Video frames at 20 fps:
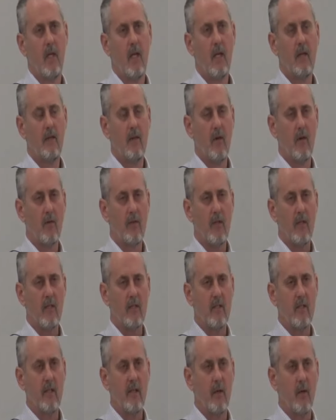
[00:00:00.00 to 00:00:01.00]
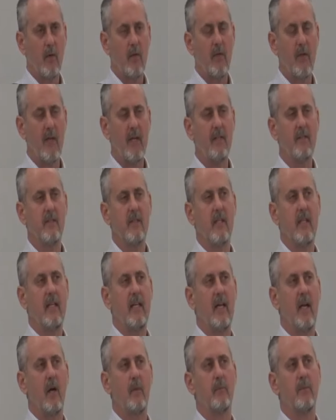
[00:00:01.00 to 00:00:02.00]
And there are these little things that He
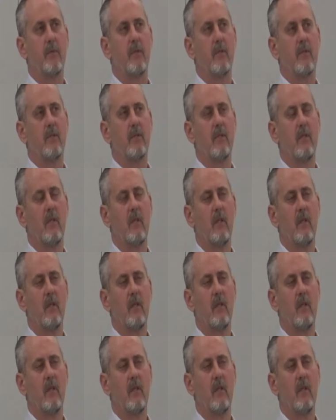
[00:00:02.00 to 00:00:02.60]
helps us